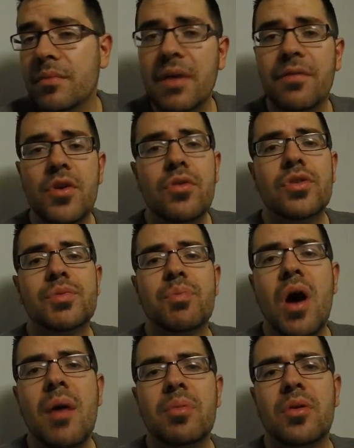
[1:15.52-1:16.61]
if you use
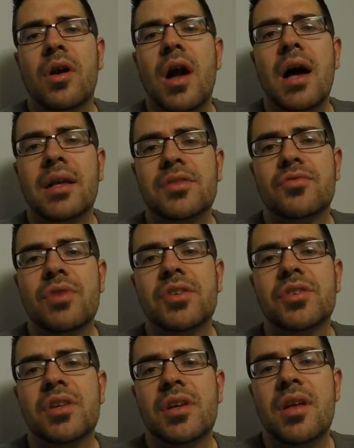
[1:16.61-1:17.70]
proper
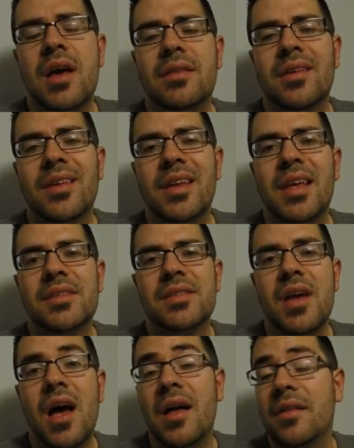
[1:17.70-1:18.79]
construction
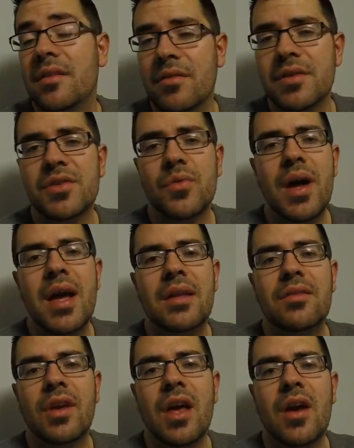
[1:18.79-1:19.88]
techniques, there is a
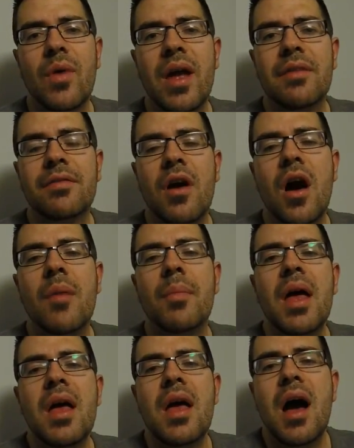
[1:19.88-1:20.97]
way to get away
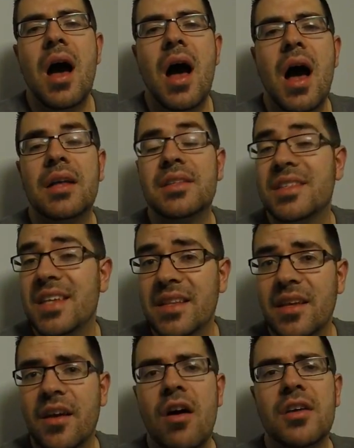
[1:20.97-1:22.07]
from
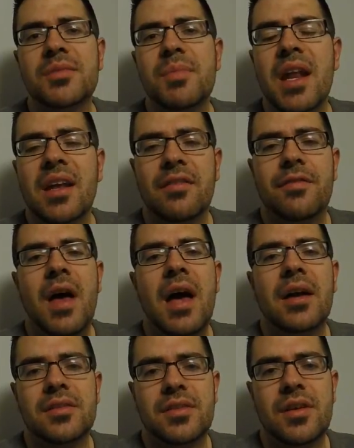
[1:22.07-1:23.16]
seeing the cosmetic
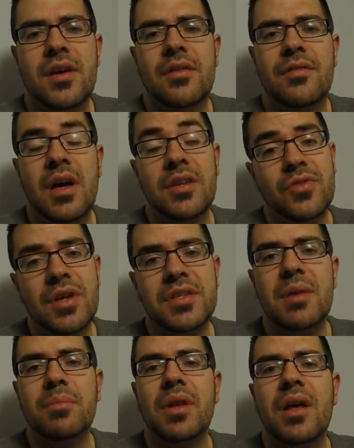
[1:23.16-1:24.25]
effects of
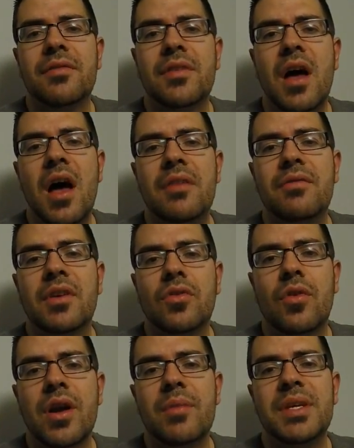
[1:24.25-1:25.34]
truss uplift in
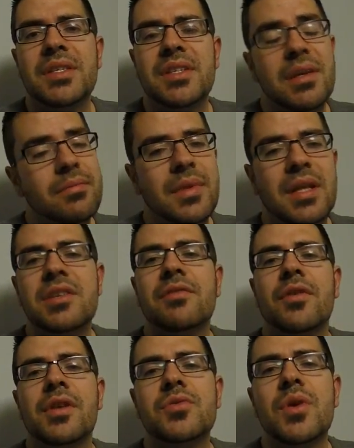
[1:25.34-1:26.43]
Victoria, BC. That's it
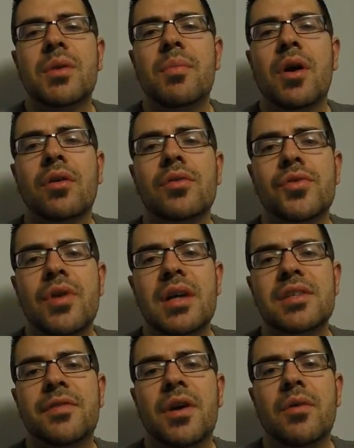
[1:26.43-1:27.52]
for this week. Marko
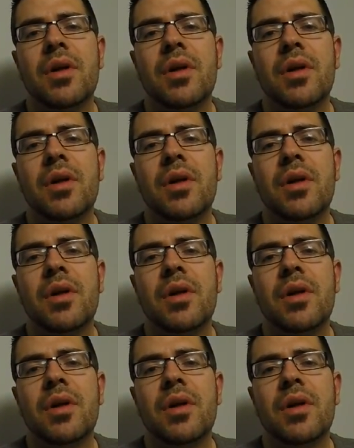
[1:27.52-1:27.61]
Juras, Fair